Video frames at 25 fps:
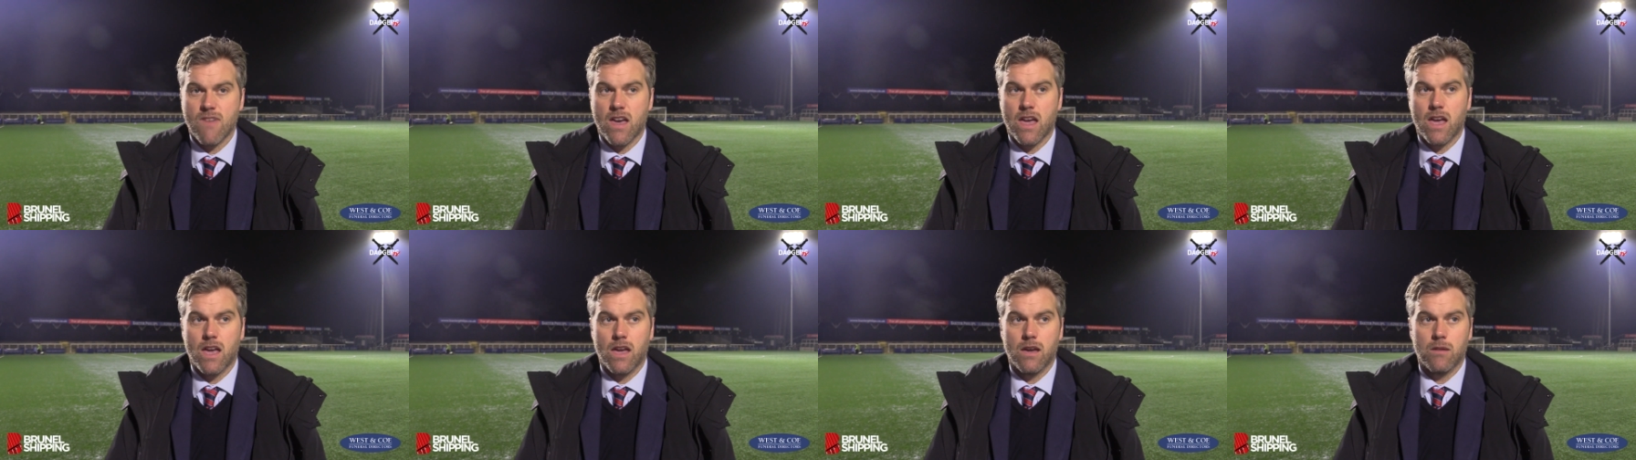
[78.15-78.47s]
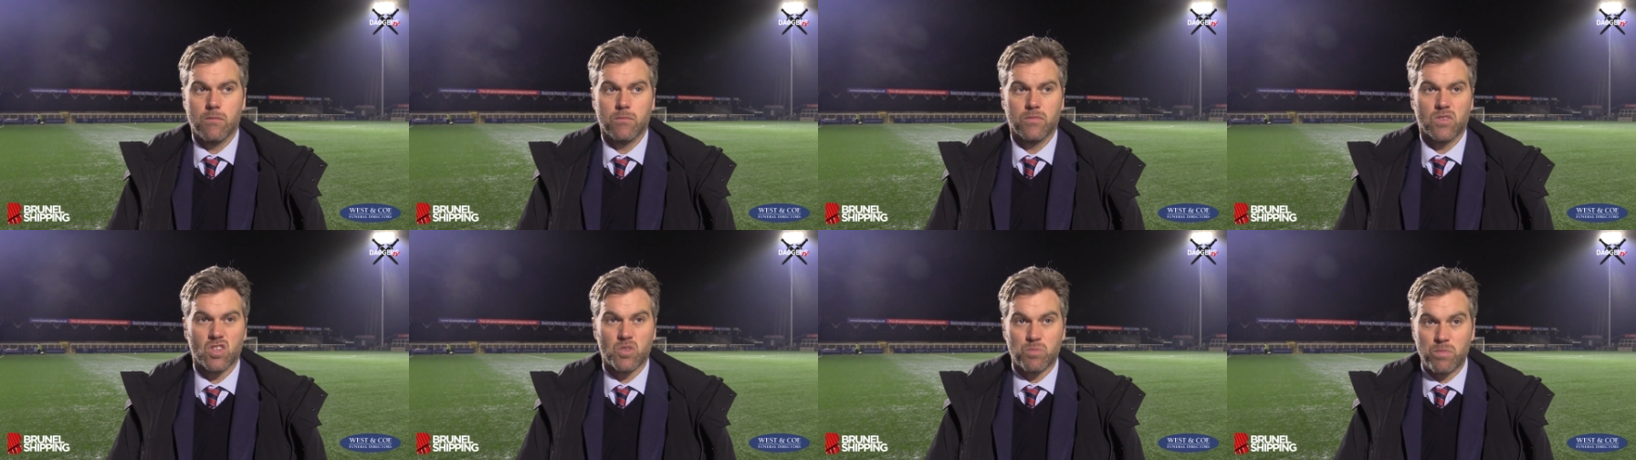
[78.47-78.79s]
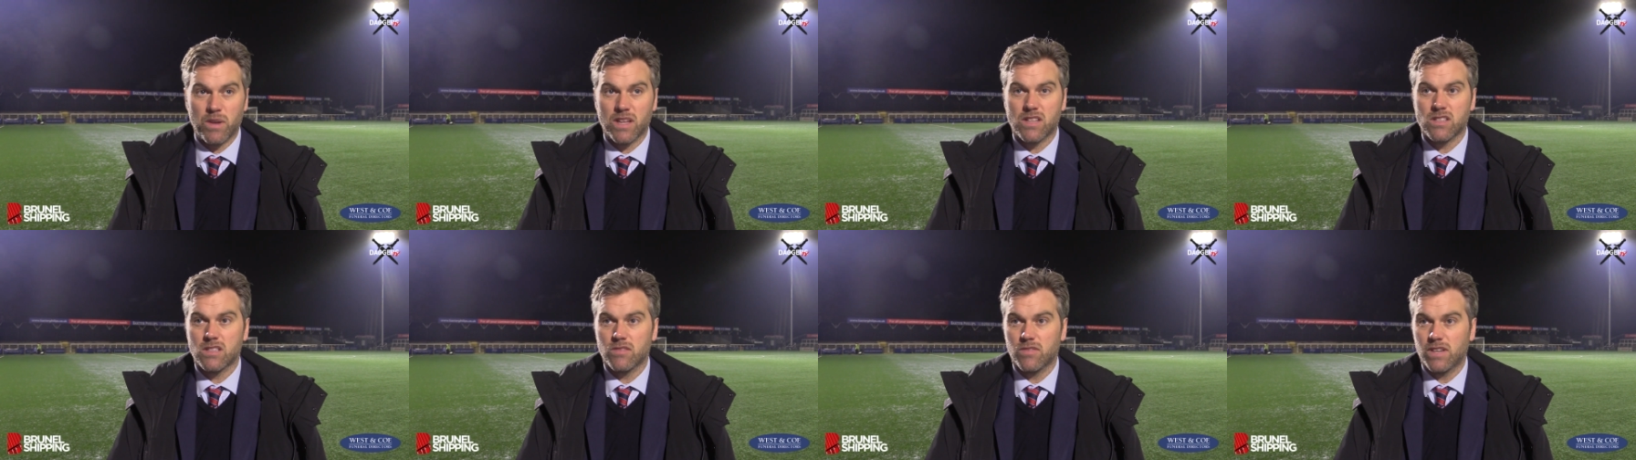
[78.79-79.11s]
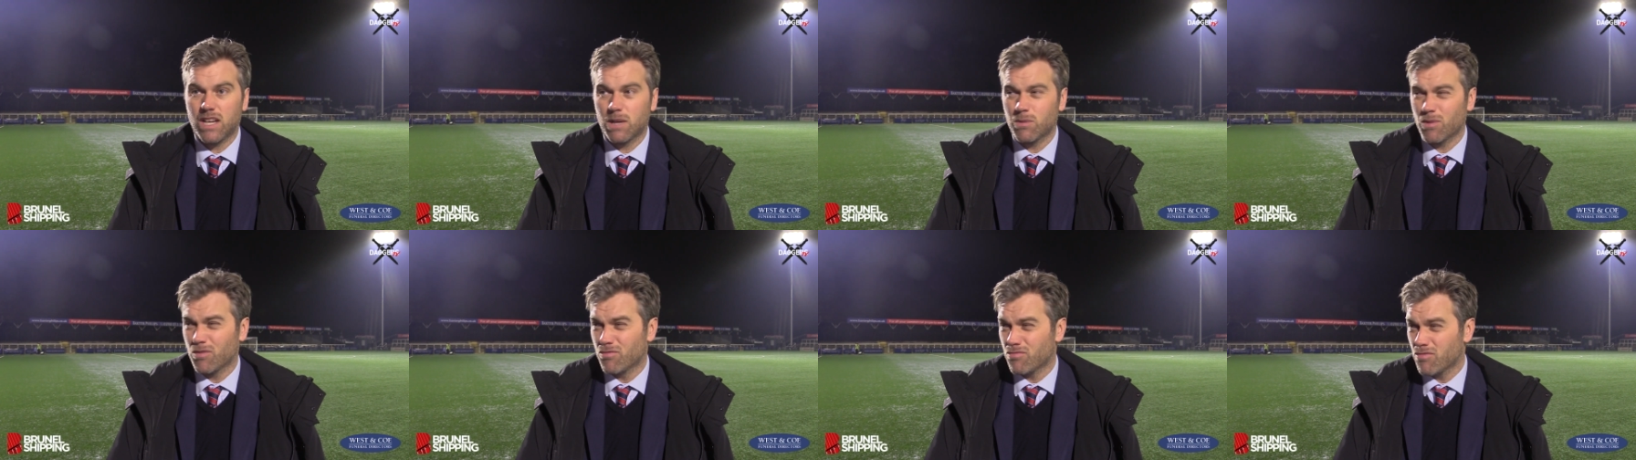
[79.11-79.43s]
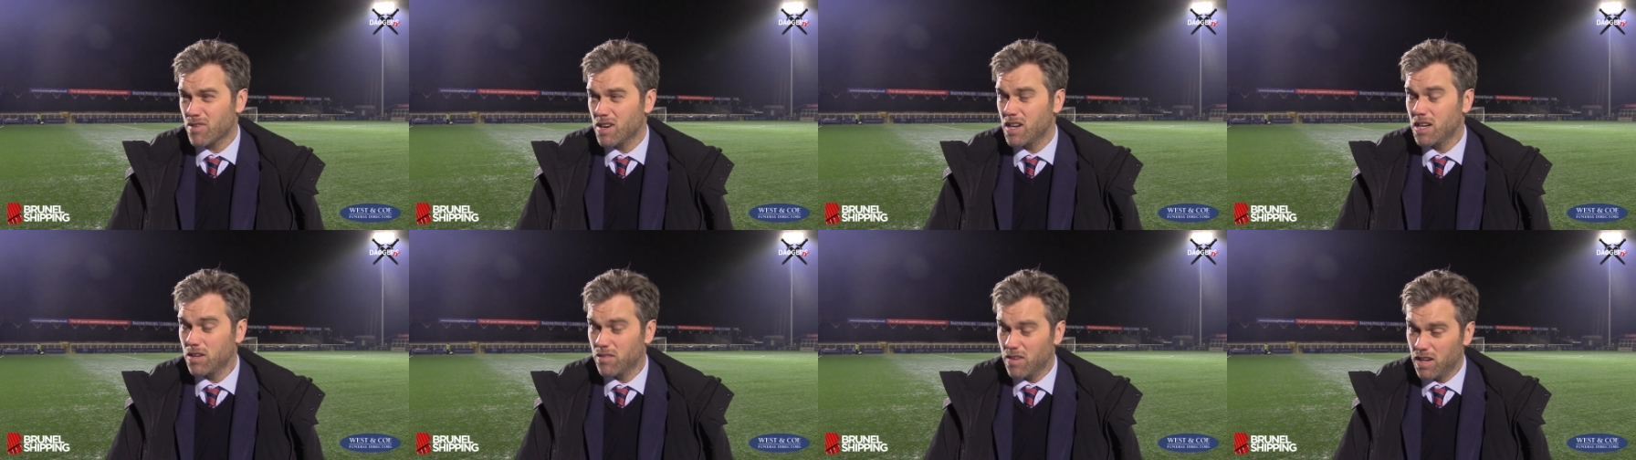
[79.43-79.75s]
Um, there's bits of it that were
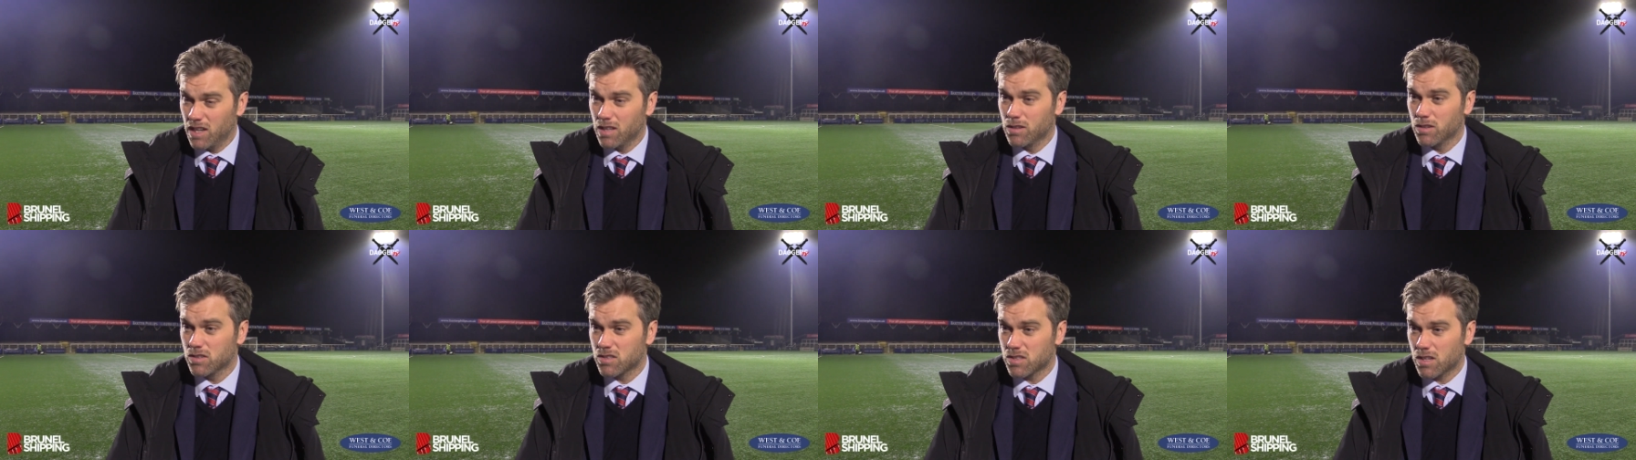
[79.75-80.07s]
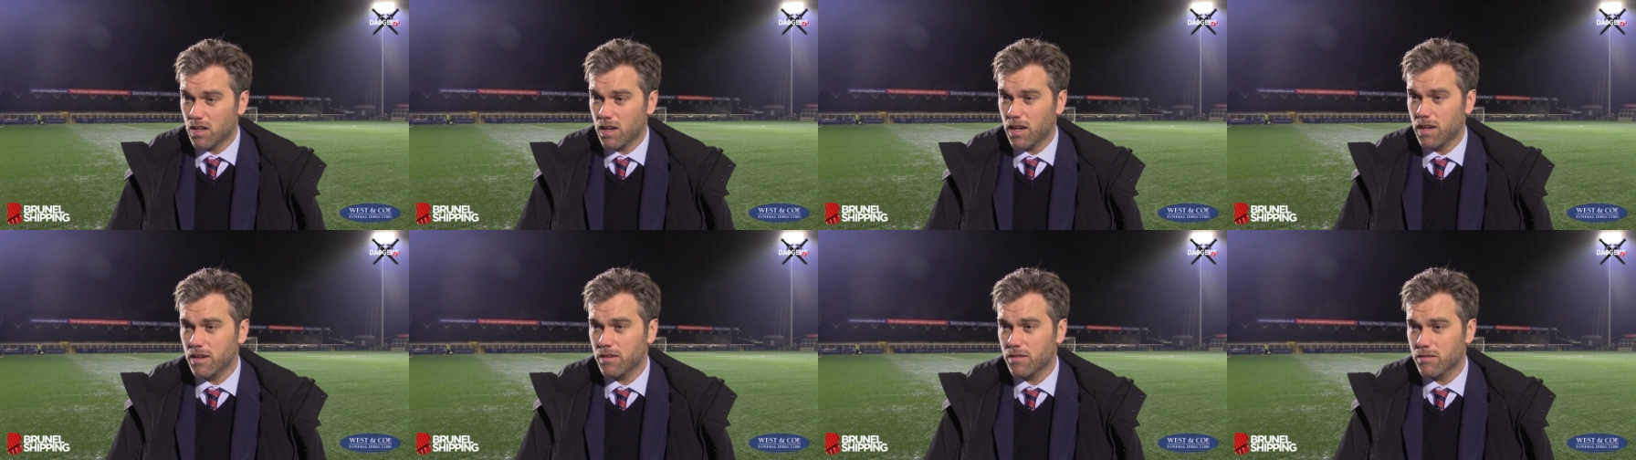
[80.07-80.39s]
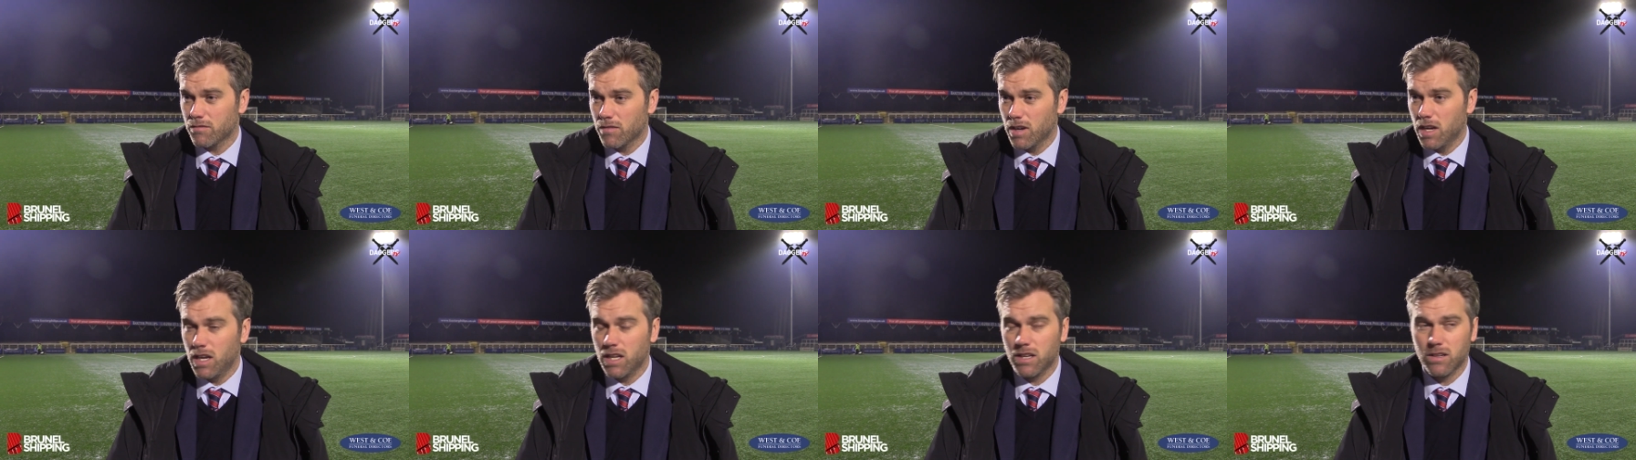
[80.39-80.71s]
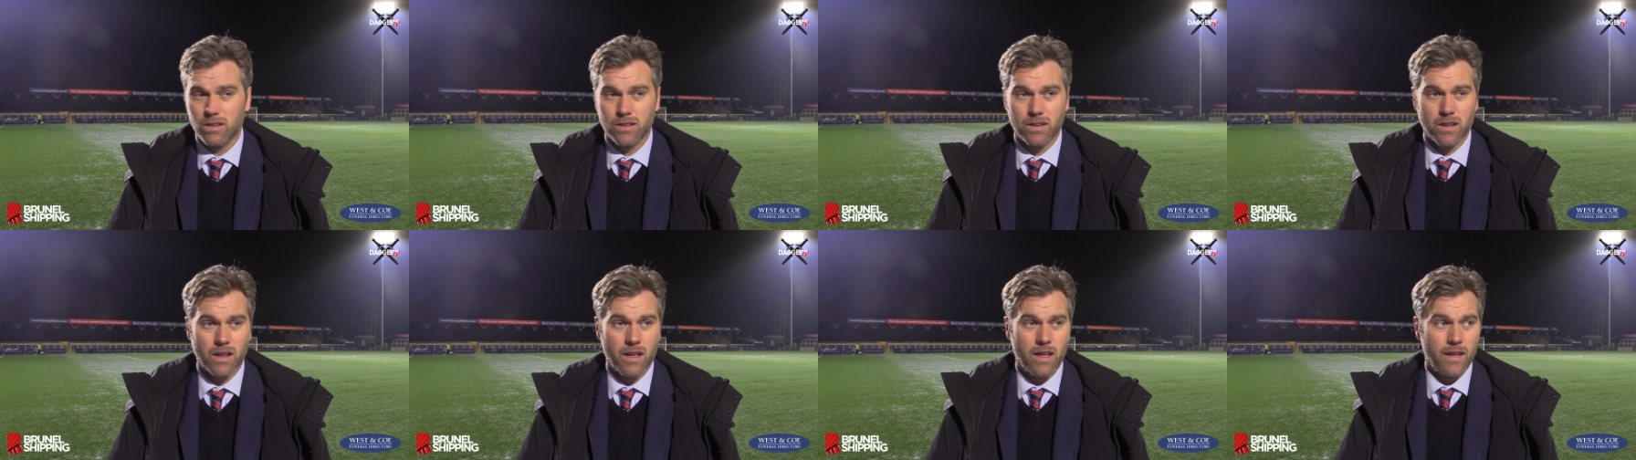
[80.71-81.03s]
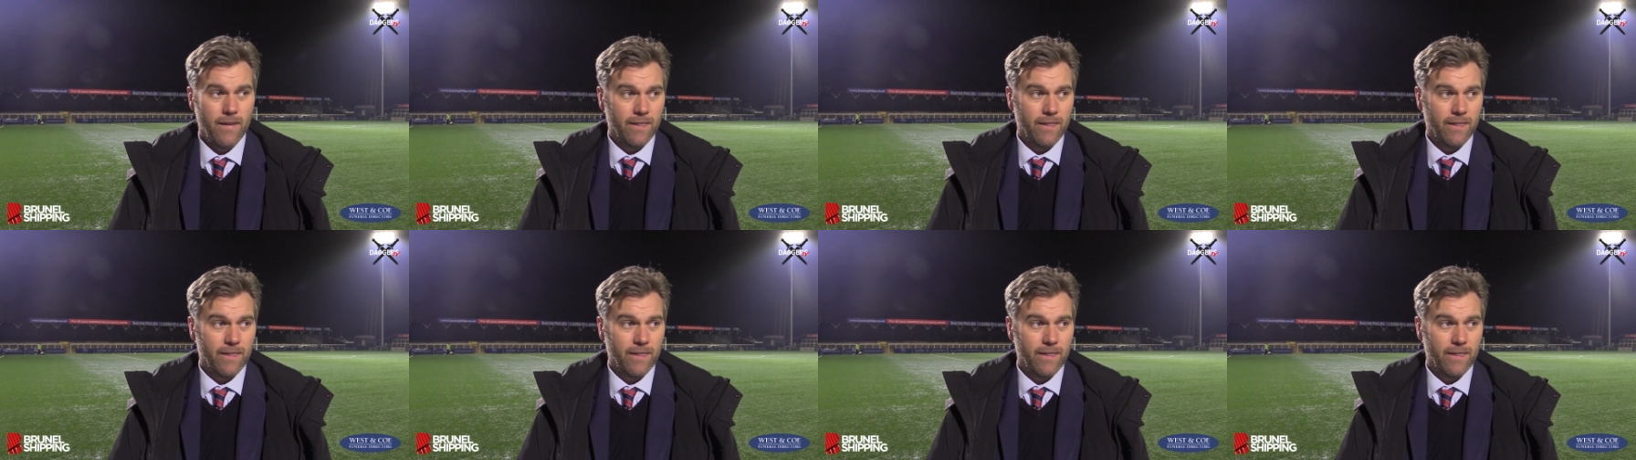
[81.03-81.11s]
really, really good tonight, really good.